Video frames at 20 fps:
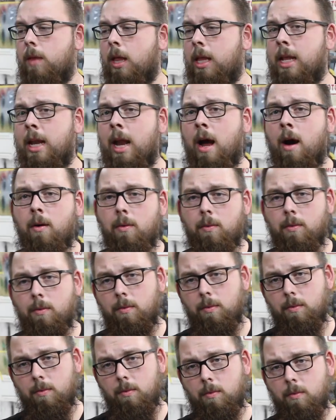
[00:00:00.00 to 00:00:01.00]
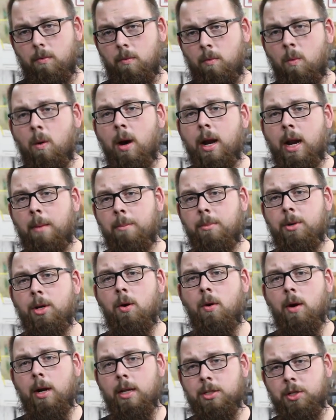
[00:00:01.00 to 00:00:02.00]
You know, what I'm
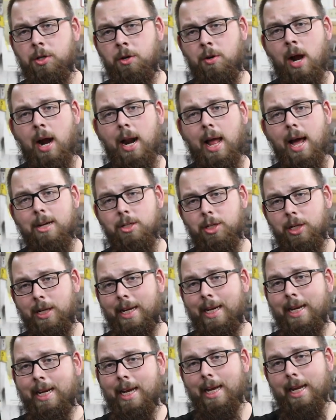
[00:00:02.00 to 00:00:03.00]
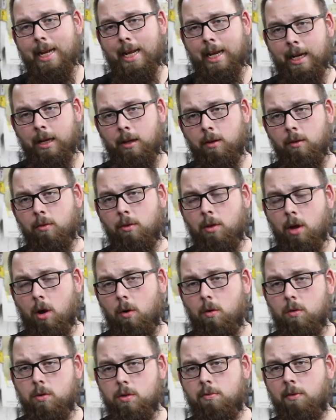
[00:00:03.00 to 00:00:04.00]
doing is you're not actually getting
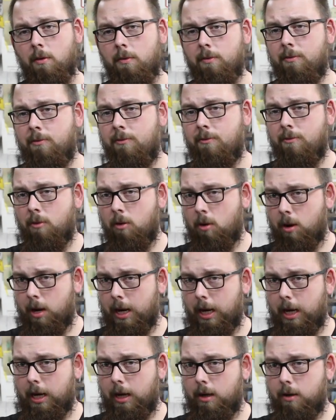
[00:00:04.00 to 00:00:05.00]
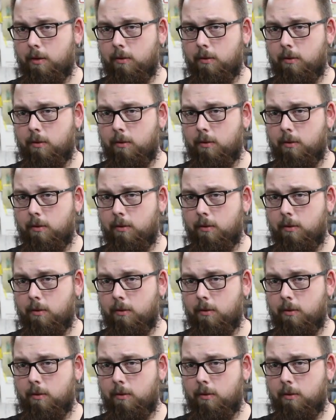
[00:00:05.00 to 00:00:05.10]
those for free.